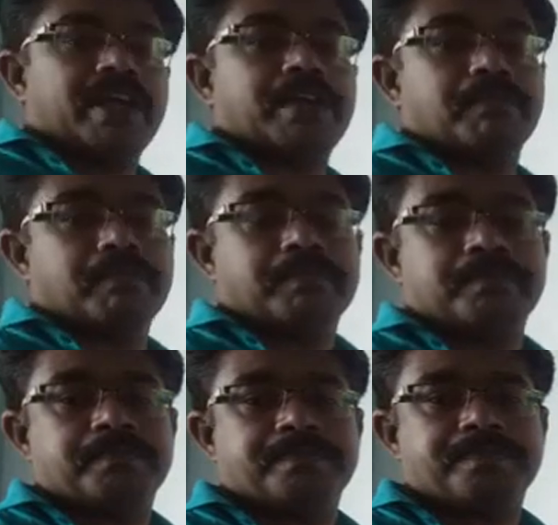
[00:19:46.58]
a.m.
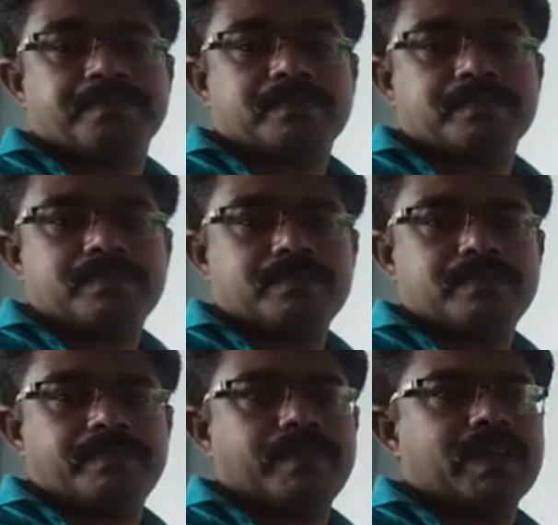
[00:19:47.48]

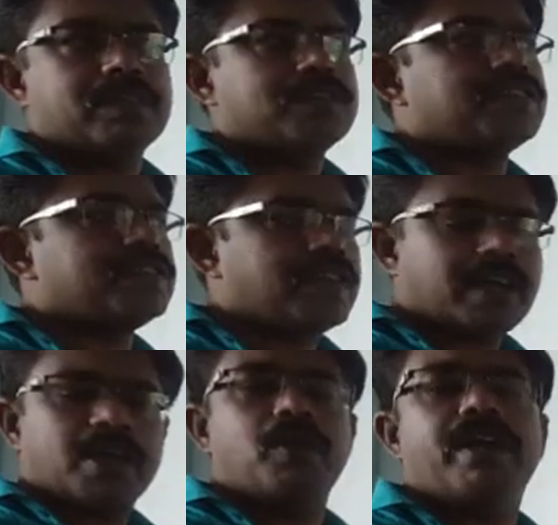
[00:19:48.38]
This is a
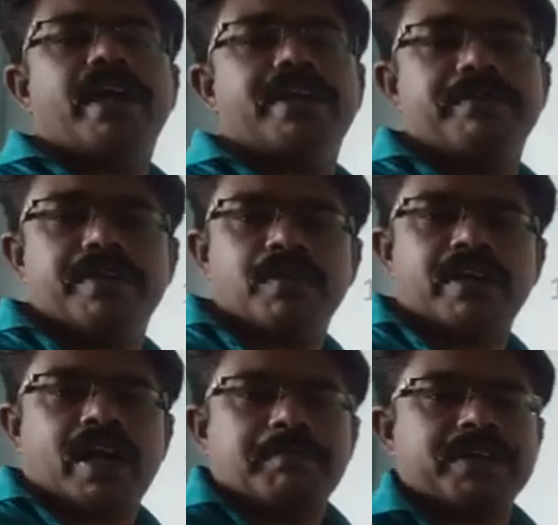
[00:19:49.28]
regular activity what
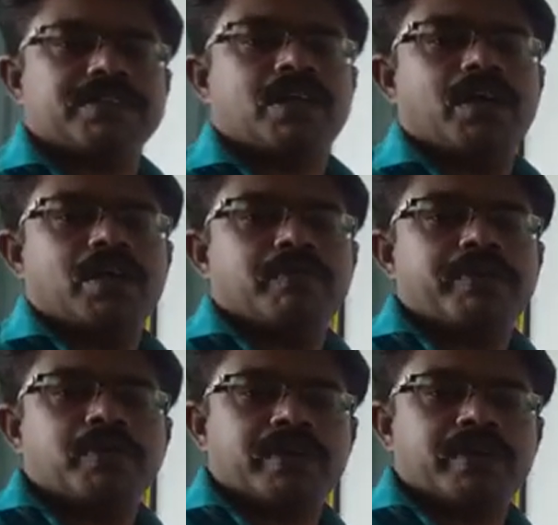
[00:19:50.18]
happens. We don't